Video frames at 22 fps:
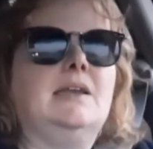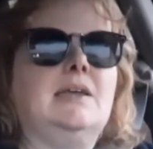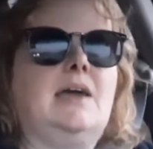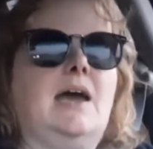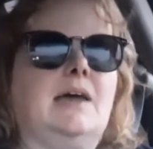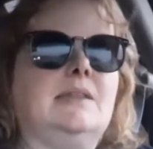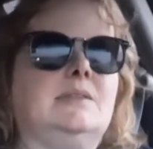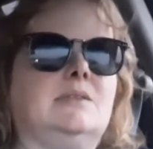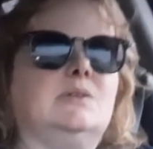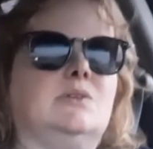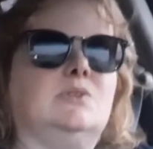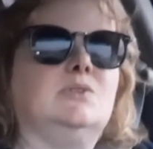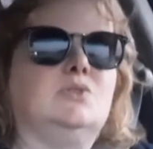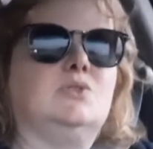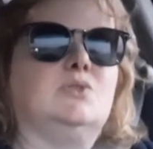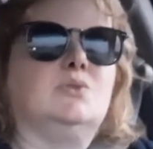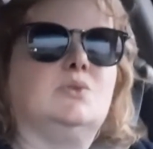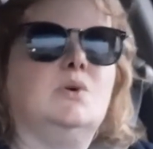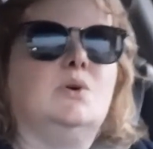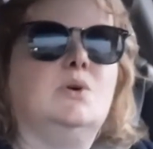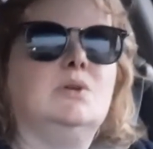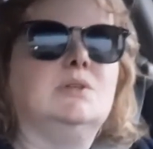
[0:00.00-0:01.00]
at the
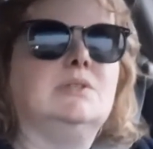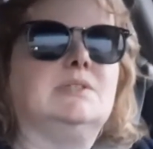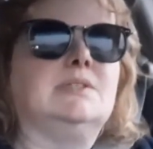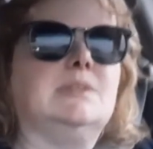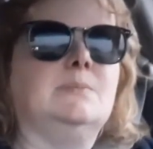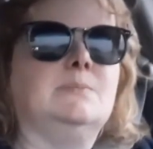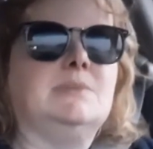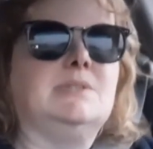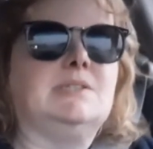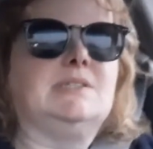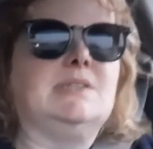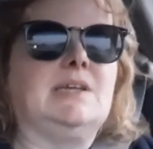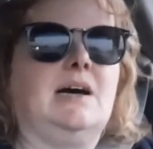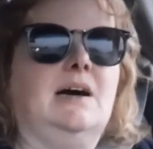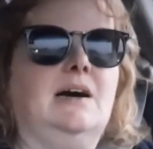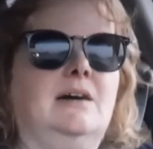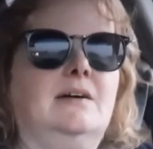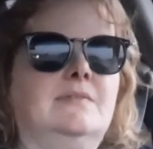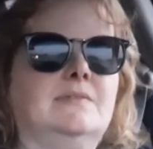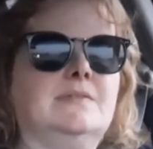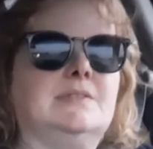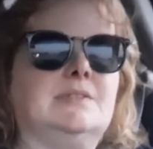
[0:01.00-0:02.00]
controls
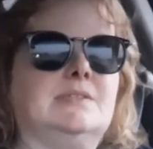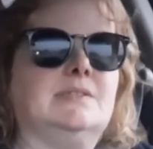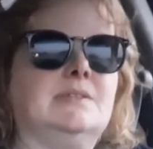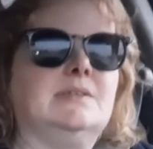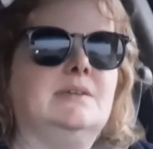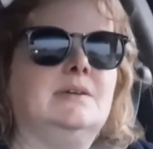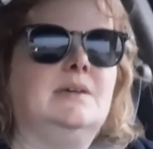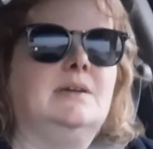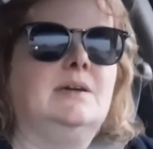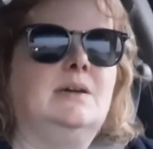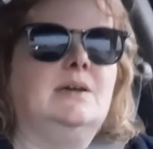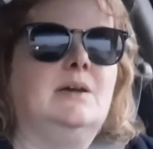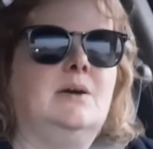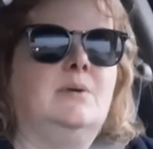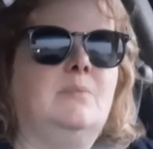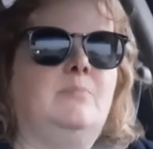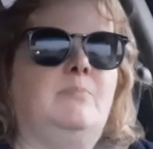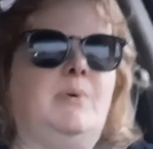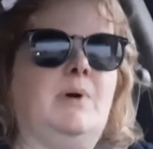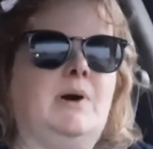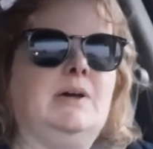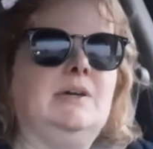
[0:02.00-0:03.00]
themselves,
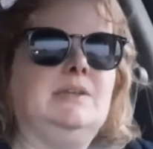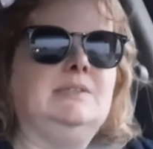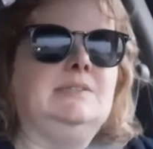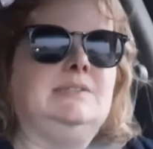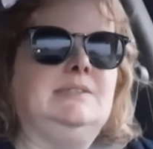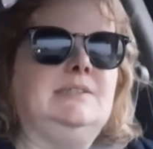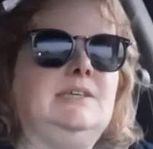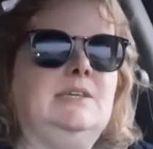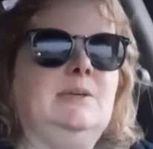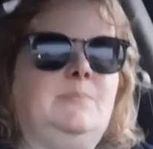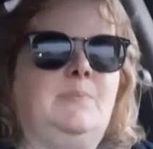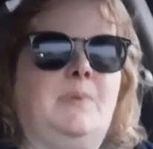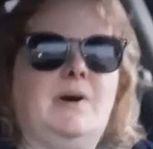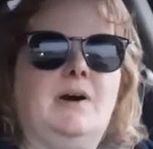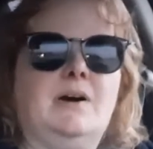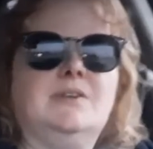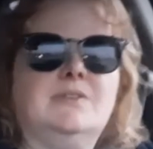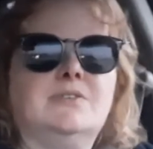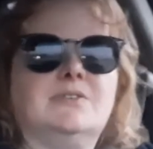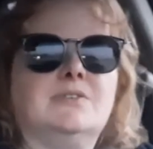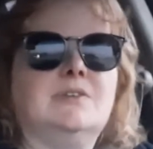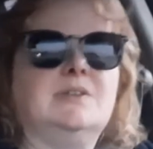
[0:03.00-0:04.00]
but deep
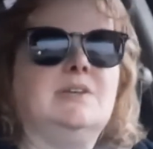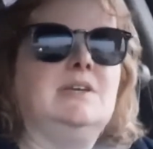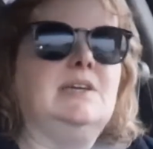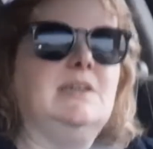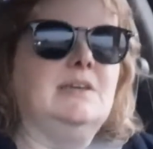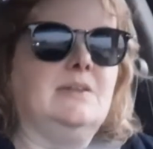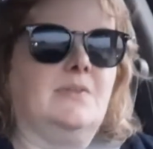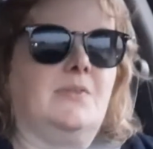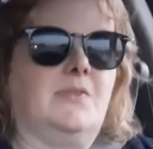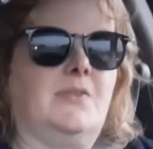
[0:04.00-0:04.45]
underneath.